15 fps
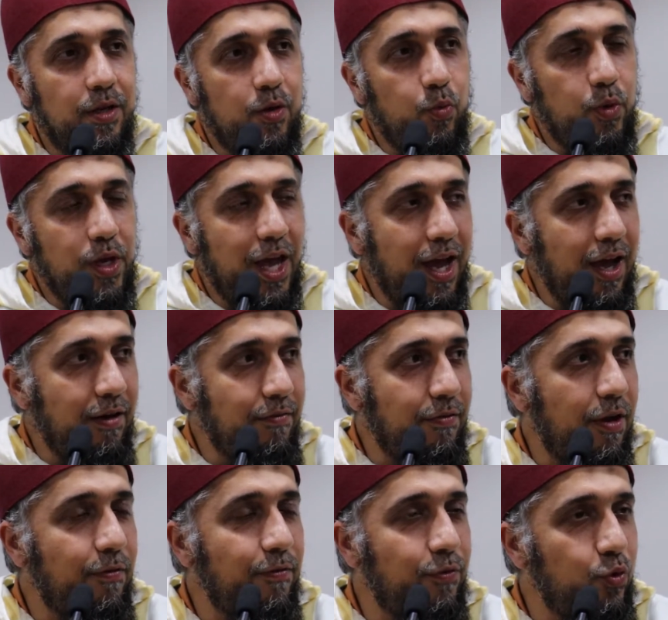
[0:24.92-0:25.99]
we have
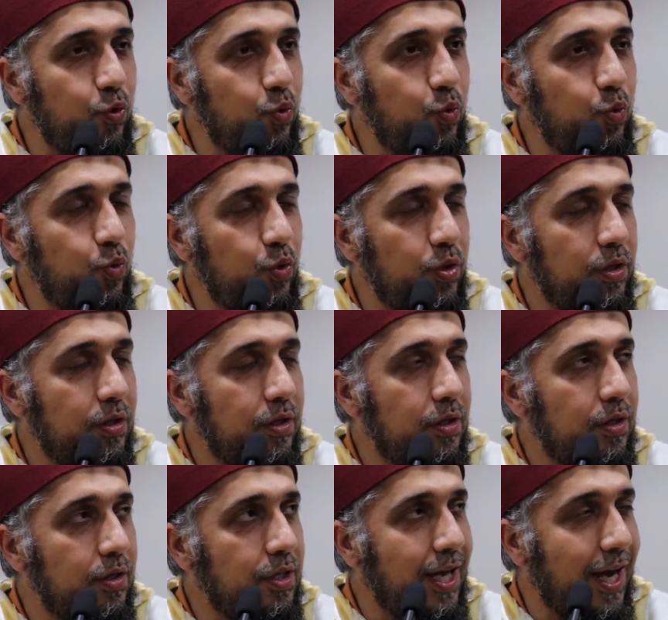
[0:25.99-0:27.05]
a few
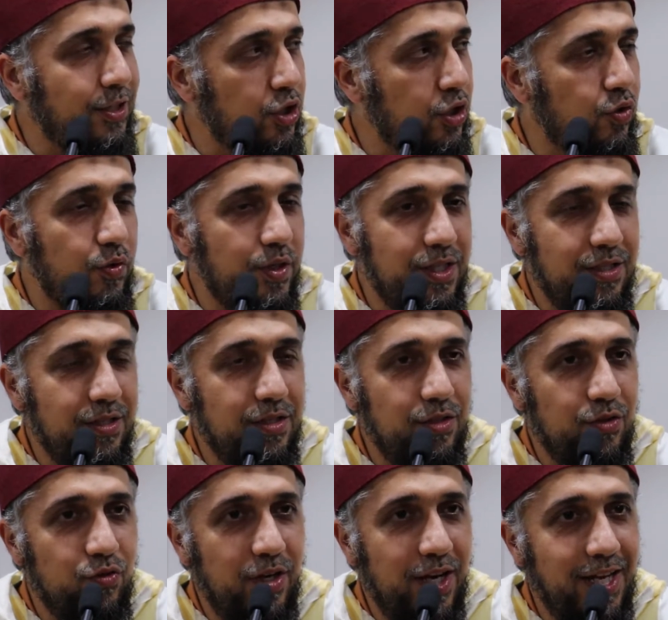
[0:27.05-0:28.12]
categories
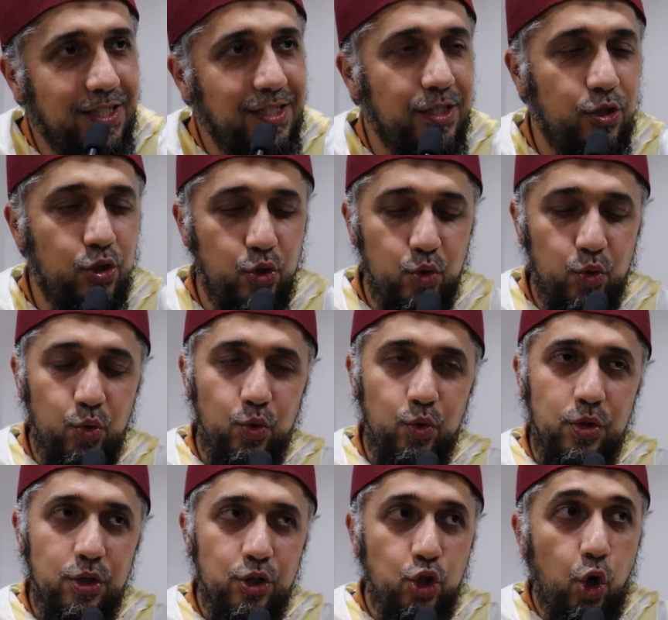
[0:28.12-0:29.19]
related to
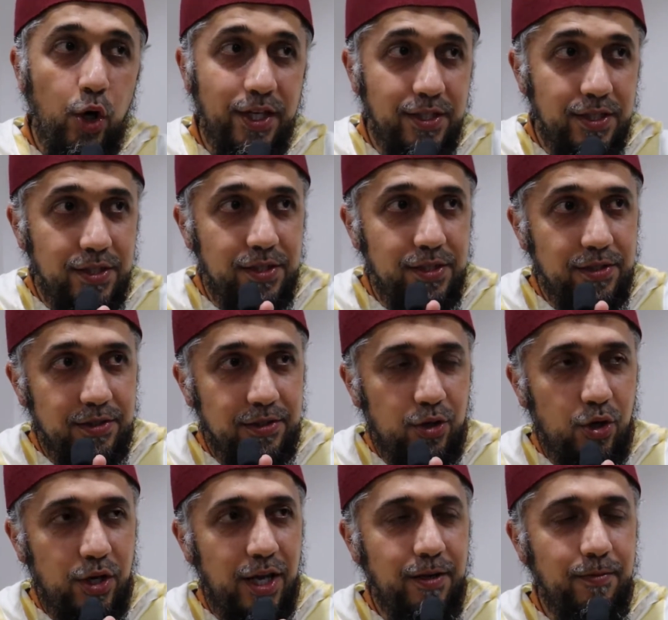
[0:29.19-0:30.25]
choice,
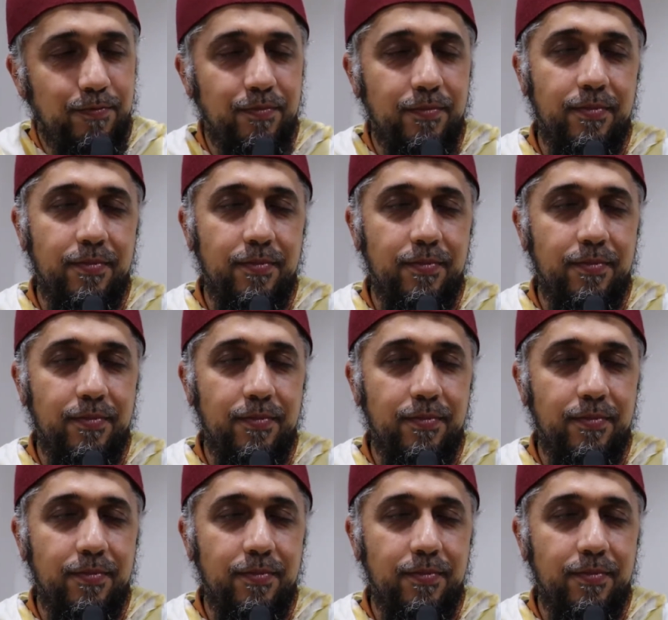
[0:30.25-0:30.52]
okay?